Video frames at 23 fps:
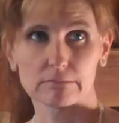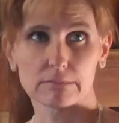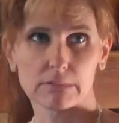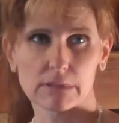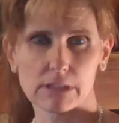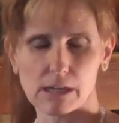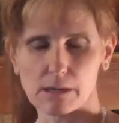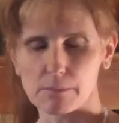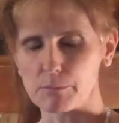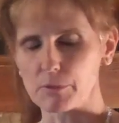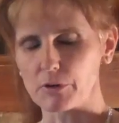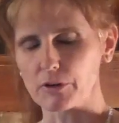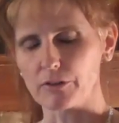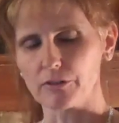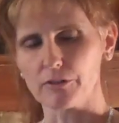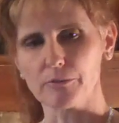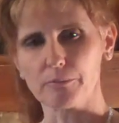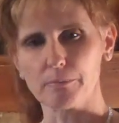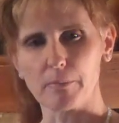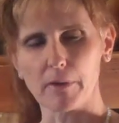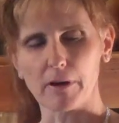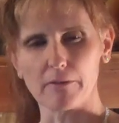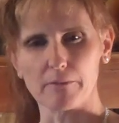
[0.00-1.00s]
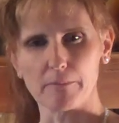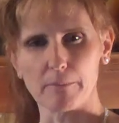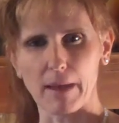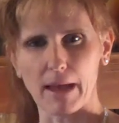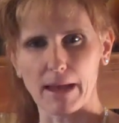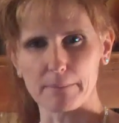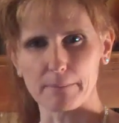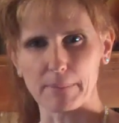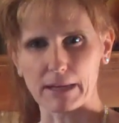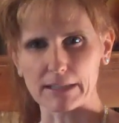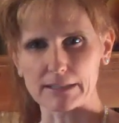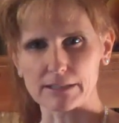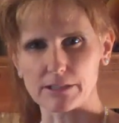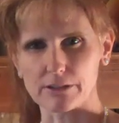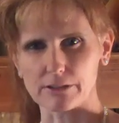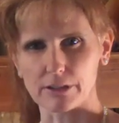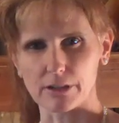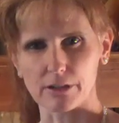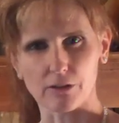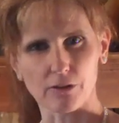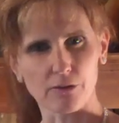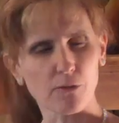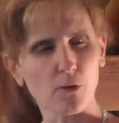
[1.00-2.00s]
number of bad
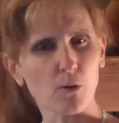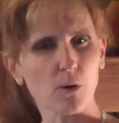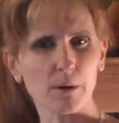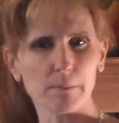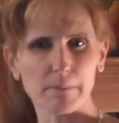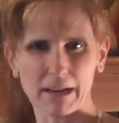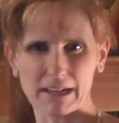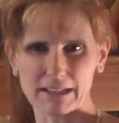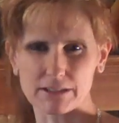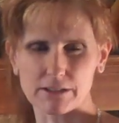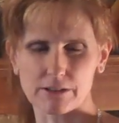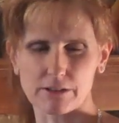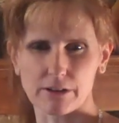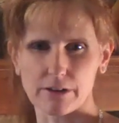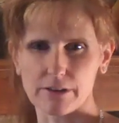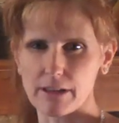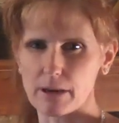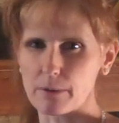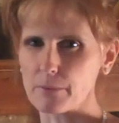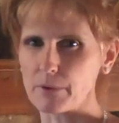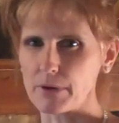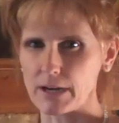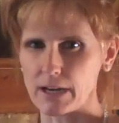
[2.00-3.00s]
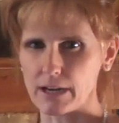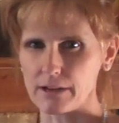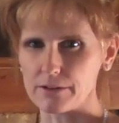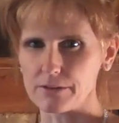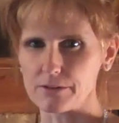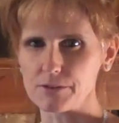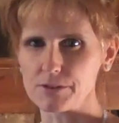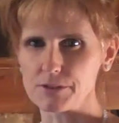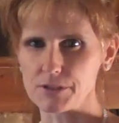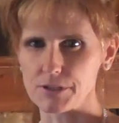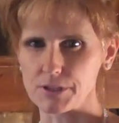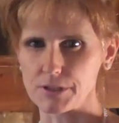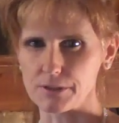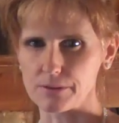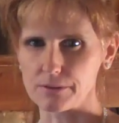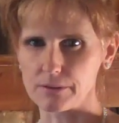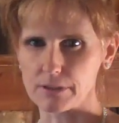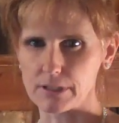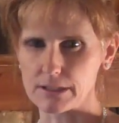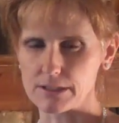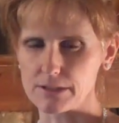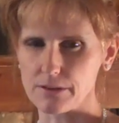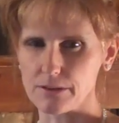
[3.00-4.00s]
bacteria or foreign bacteria that we're not used to.
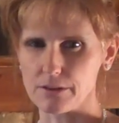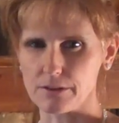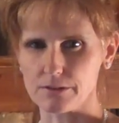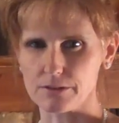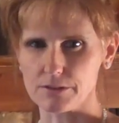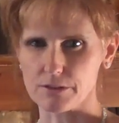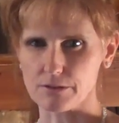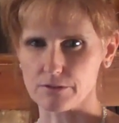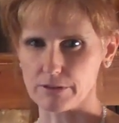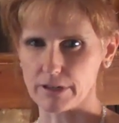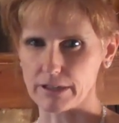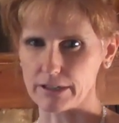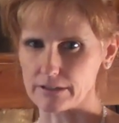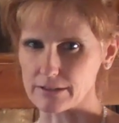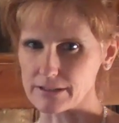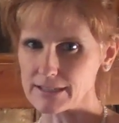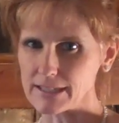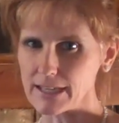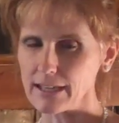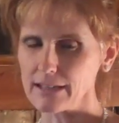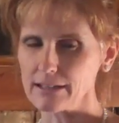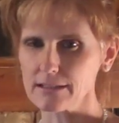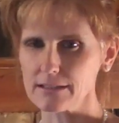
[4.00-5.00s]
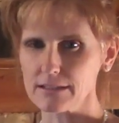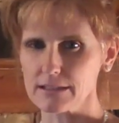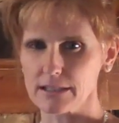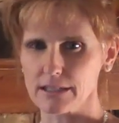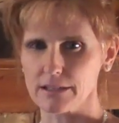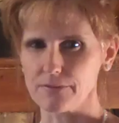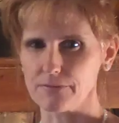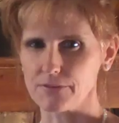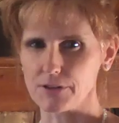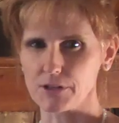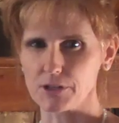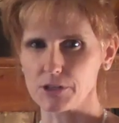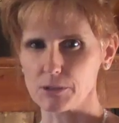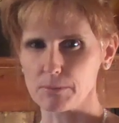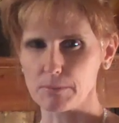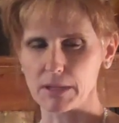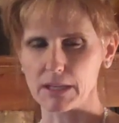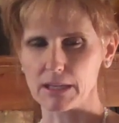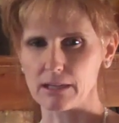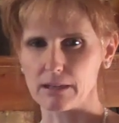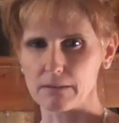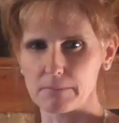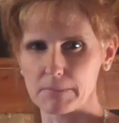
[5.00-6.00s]
And so there's a greater tendency for you to
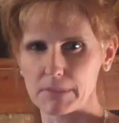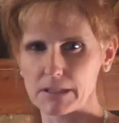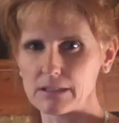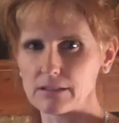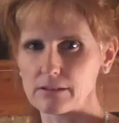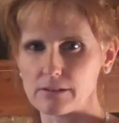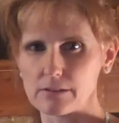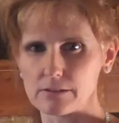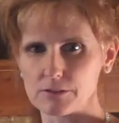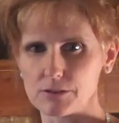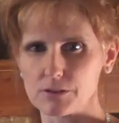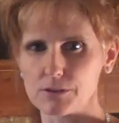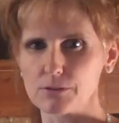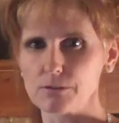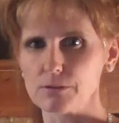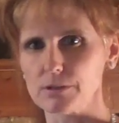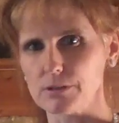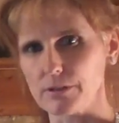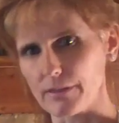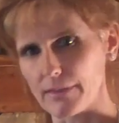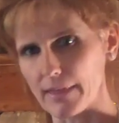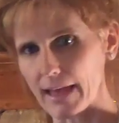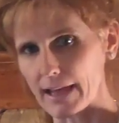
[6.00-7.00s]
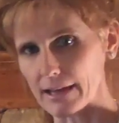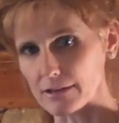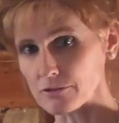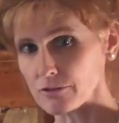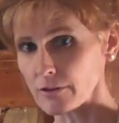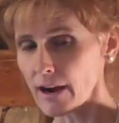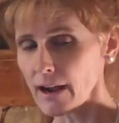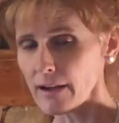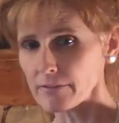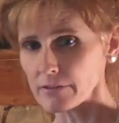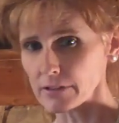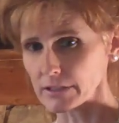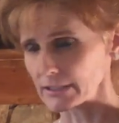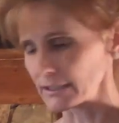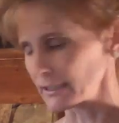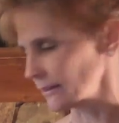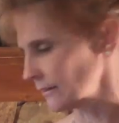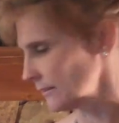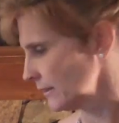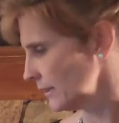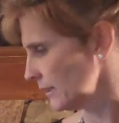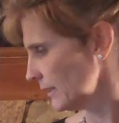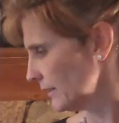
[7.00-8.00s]
become ill due to that traveling,
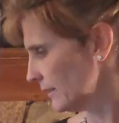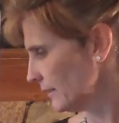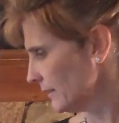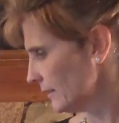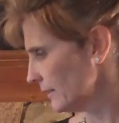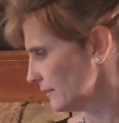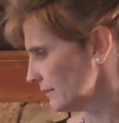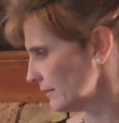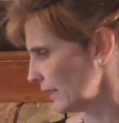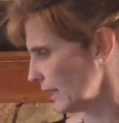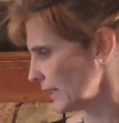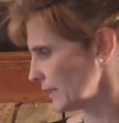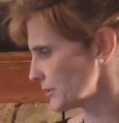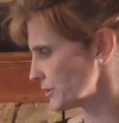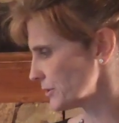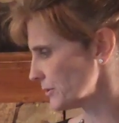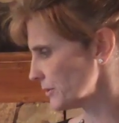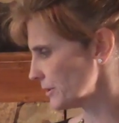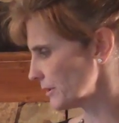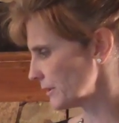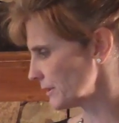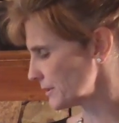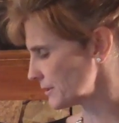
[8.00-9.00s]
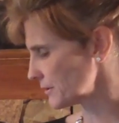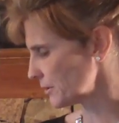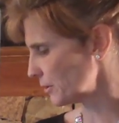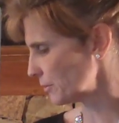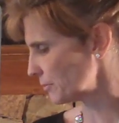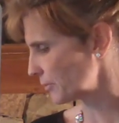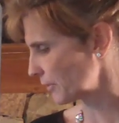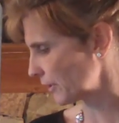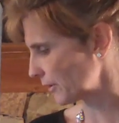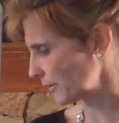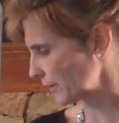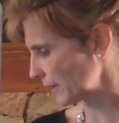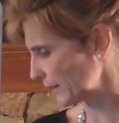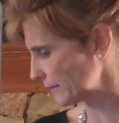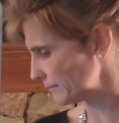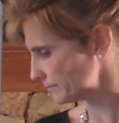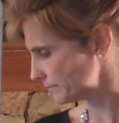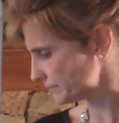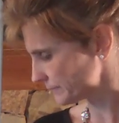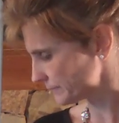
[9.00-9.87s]
not due to this whole program.